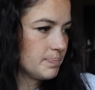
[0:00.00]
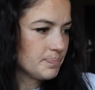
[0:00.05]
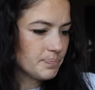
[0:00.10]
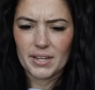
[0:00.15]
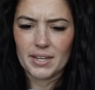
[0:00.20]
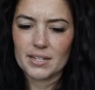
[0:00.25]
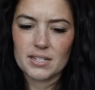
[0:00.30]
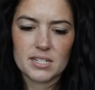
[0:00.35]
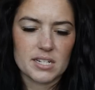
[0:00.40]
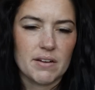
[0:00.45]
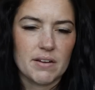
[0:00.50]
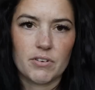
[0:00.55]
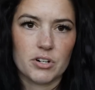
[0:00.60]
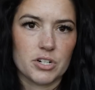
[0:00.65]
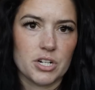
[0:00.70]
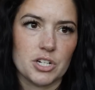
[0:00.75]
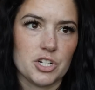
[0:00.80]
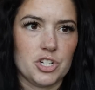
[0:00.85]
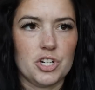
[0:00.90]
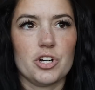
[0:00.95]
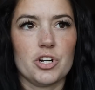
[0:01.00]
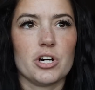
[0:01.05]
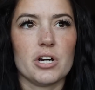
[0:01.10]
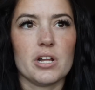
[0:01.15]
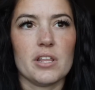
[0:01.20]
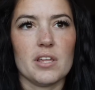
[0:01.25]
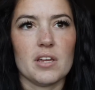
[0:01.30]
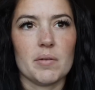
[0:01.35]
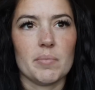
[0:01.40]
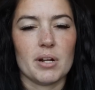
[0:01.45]
The kids never touched it or
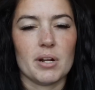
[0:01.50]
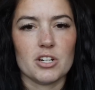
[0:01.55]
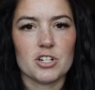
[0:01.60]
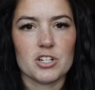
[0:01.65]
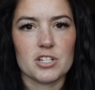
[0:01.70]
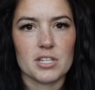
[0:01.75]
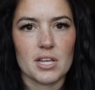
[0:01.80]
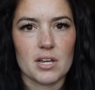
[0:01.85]
anything, but I just